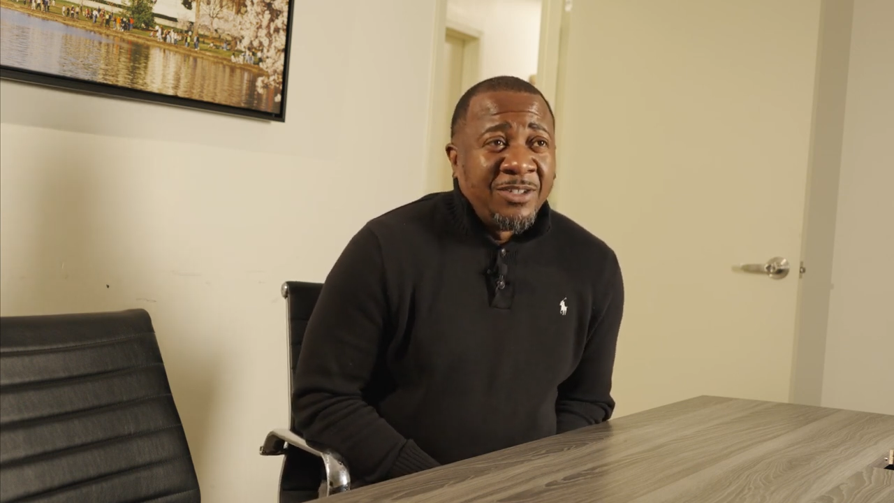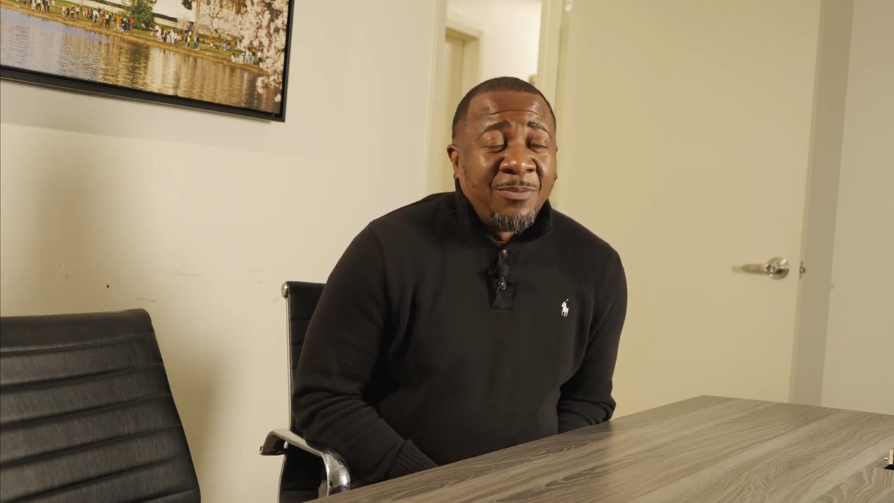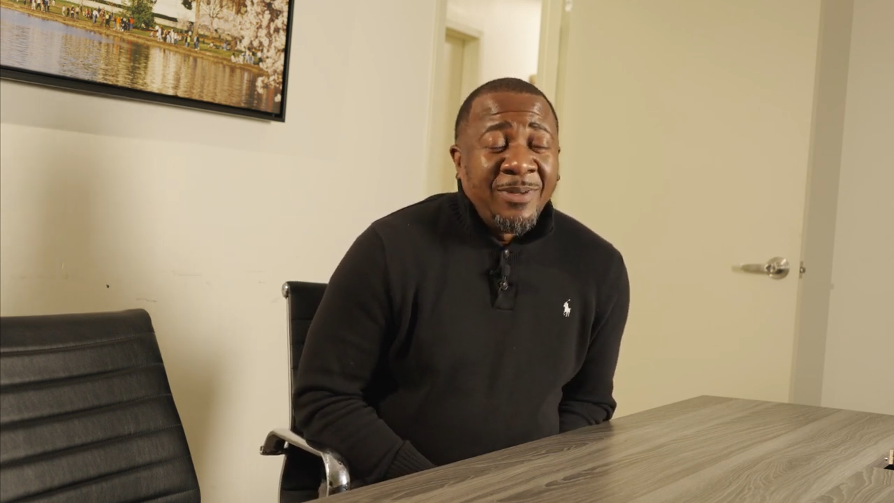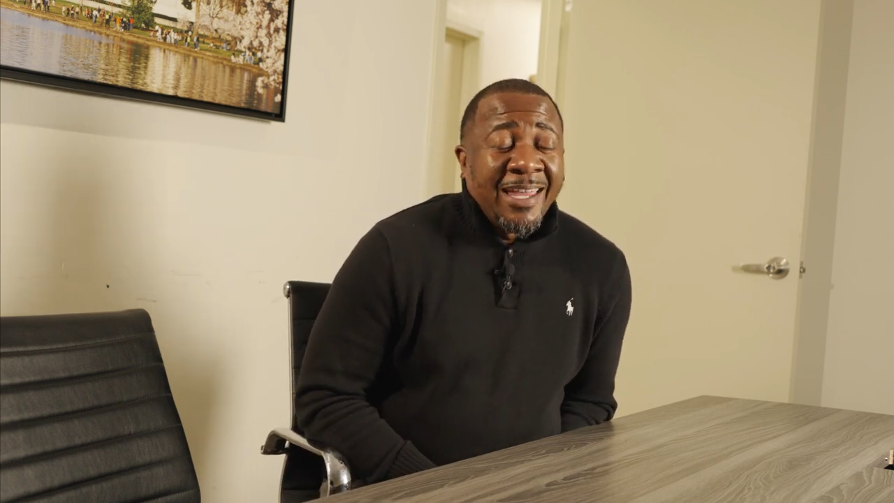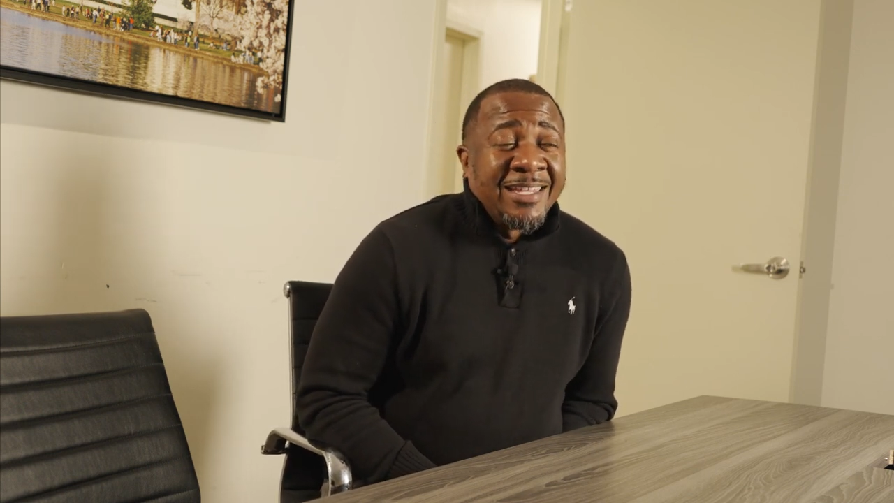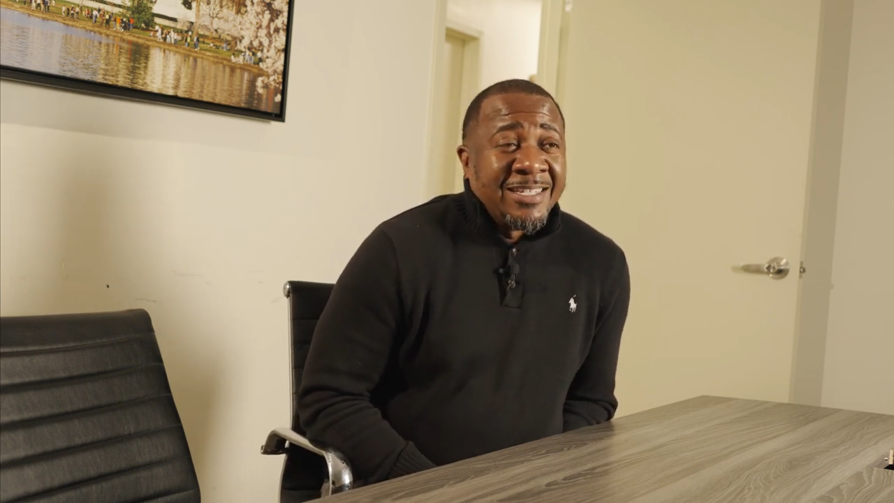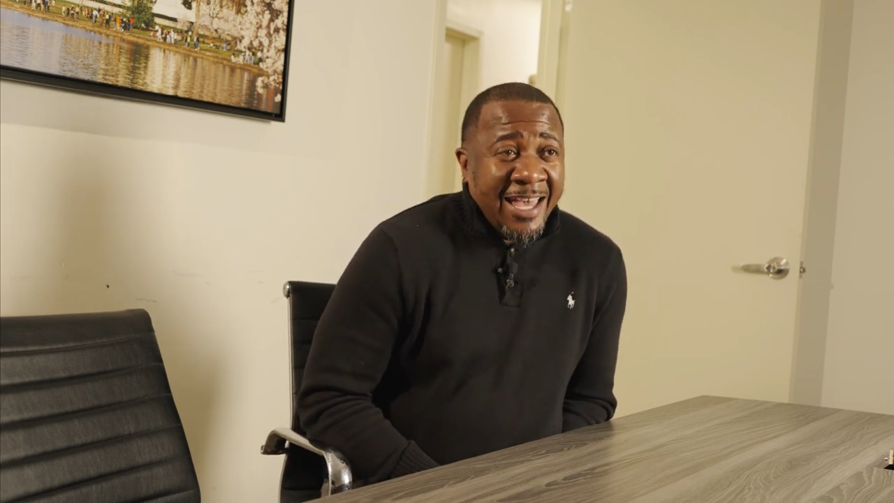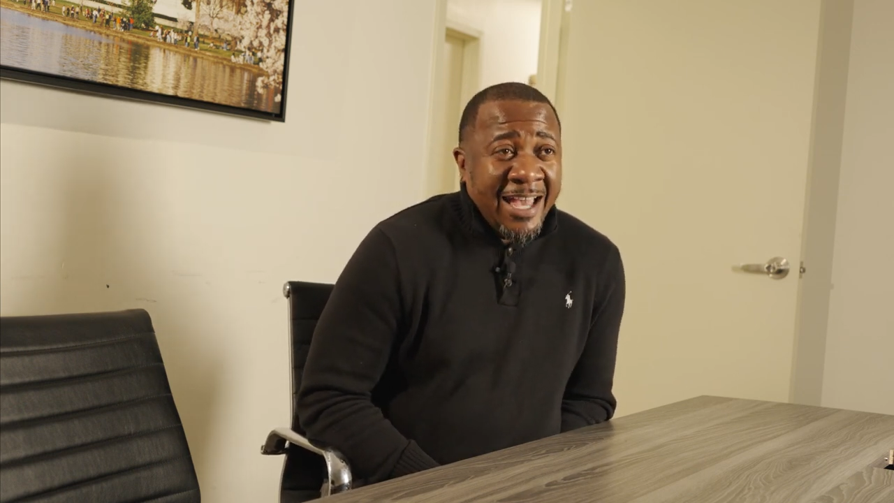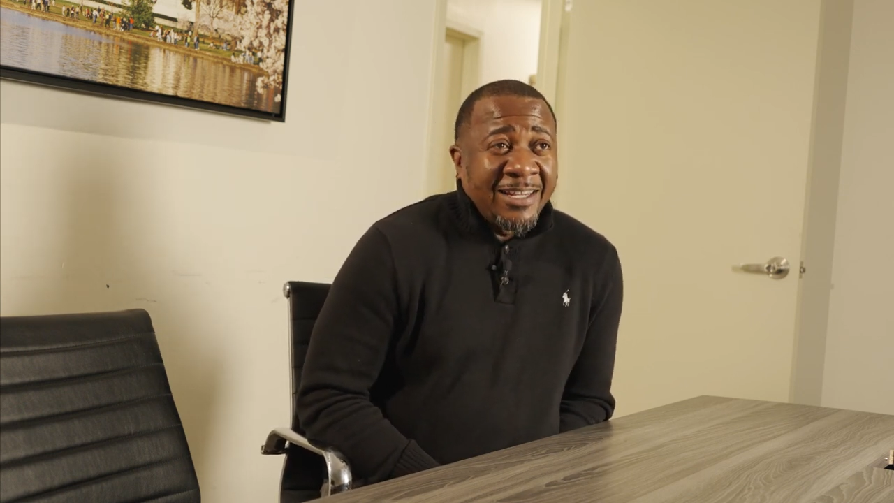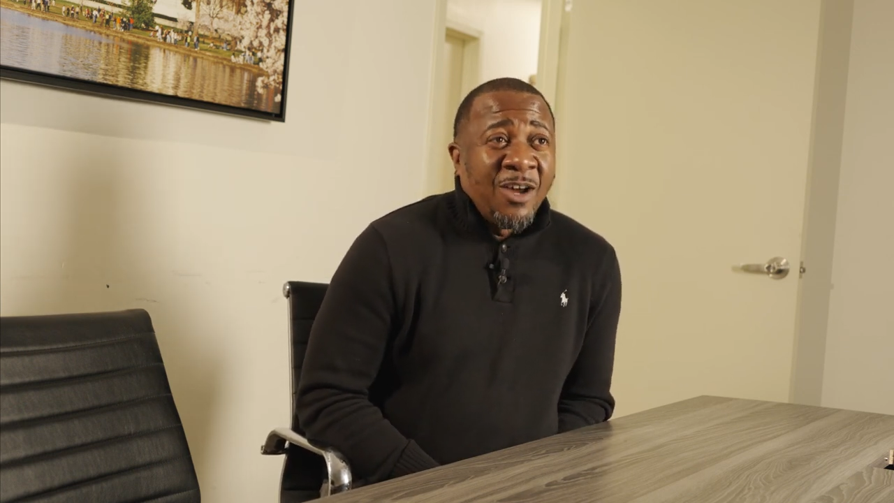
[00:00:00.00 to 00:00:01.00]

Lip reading: to be exact,